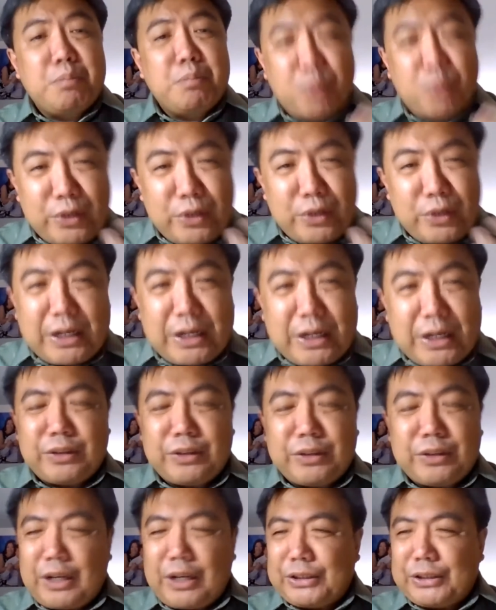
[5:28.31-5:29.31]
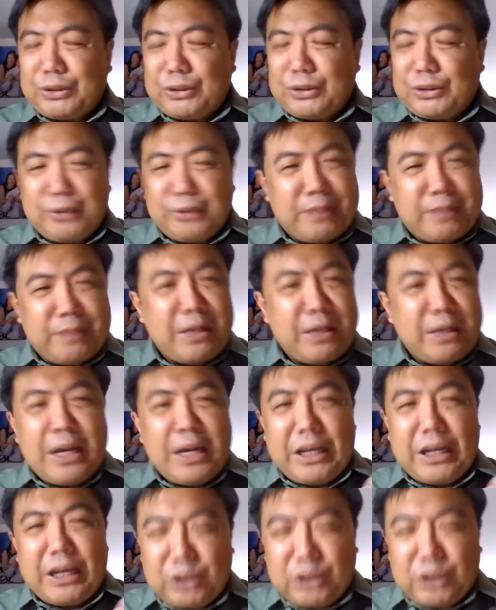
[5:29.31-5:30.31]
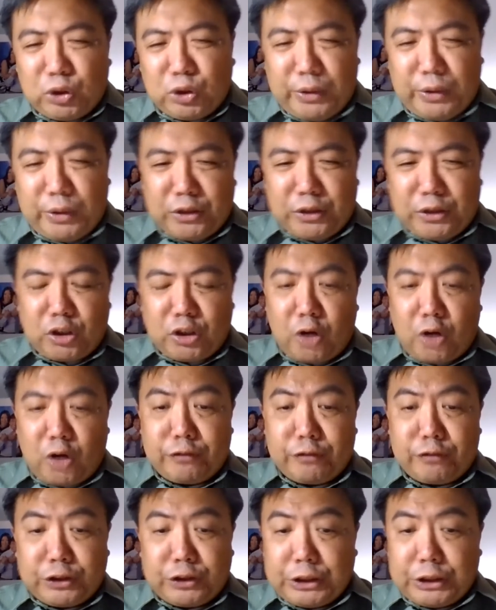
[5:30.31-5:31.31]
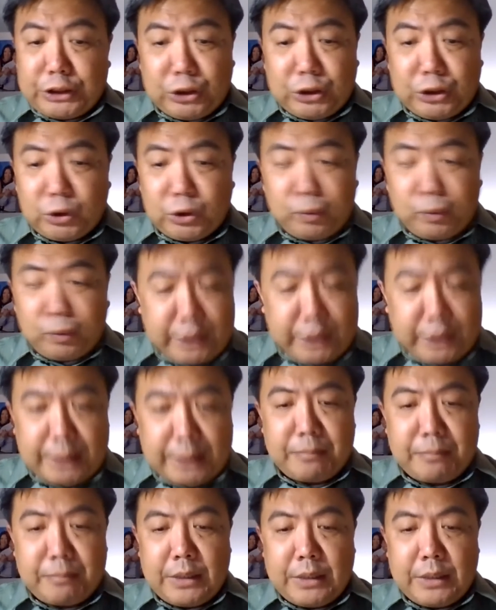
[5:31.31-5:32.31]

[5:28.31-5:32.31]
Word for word: pouring out their hearts to him and enjoying their conversations with him.